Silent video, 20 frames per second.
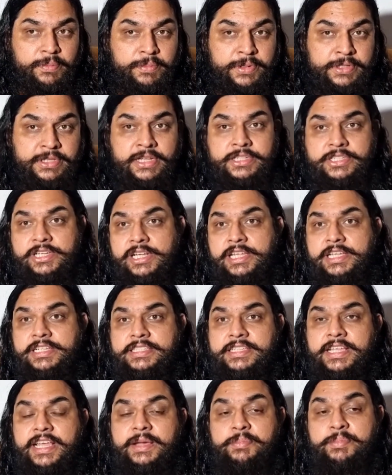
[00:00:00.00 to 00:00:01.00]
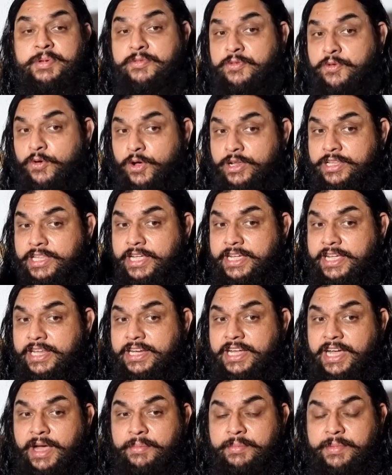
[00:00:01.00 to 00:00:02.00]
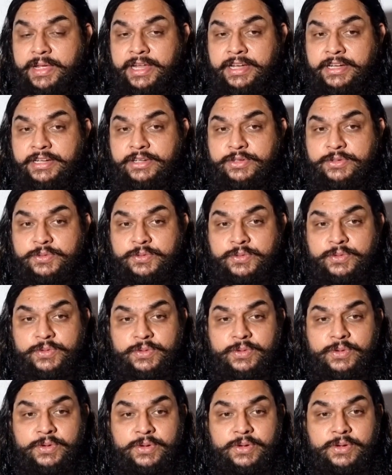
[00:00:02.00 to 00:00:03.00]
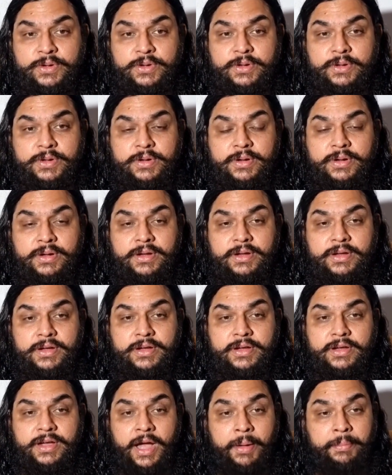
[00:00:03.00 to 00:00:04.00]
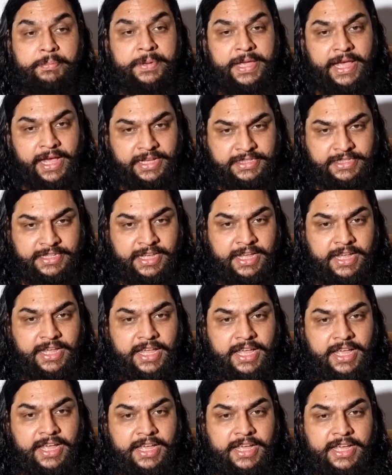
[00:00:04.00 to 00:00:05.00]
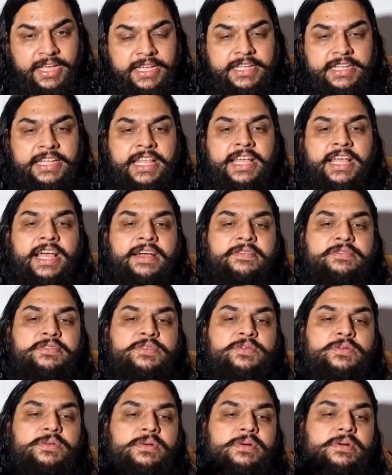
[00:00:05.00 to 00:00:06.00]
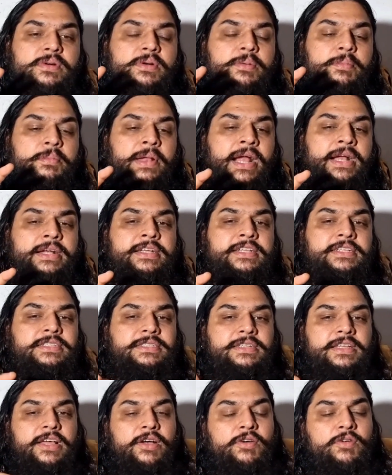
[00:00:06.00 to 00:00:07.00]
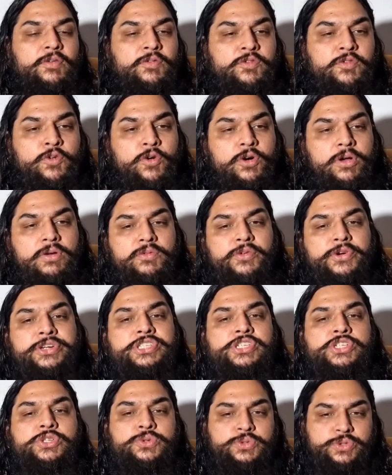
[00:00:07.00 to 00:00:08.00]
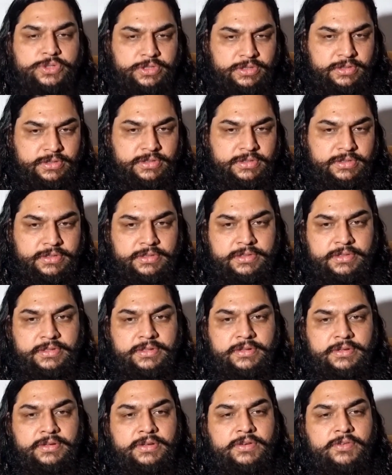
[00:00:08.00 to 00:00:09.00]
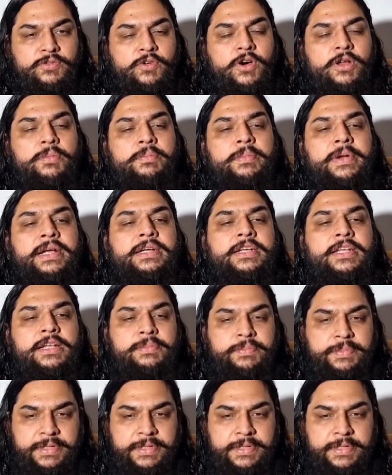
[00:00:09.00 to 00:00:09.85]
Patanjali is saying before they can come into Abhyasa, they have to practice 4 virtues for mental